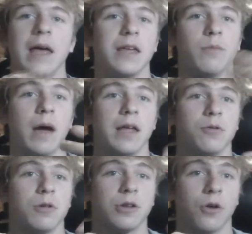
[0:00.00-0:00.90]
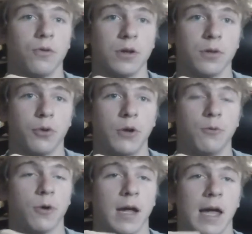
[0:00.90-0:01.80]
you might use salt in your
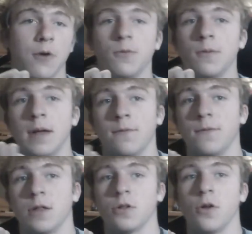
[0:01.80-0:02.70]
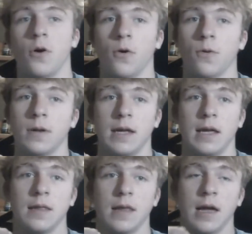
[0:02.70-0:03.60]
pre-workout if it's not
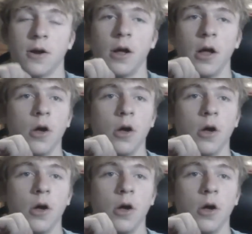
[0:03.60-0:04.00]
already in there,